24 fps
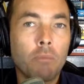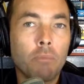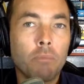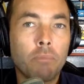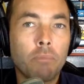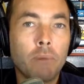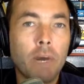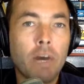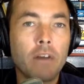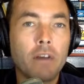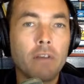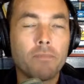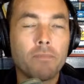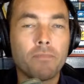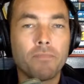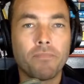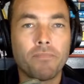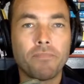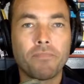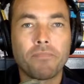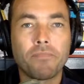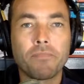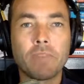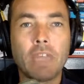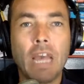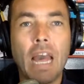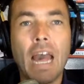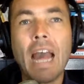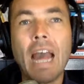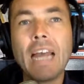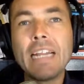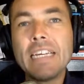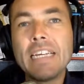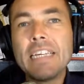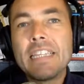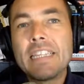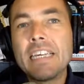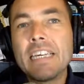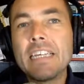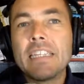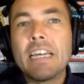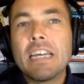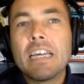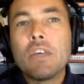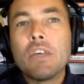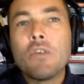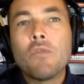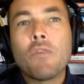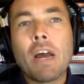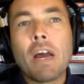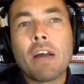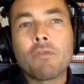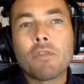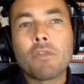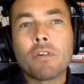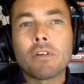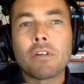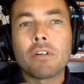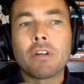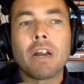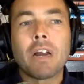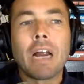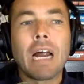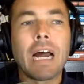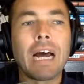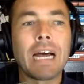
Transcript: But anything that you've ever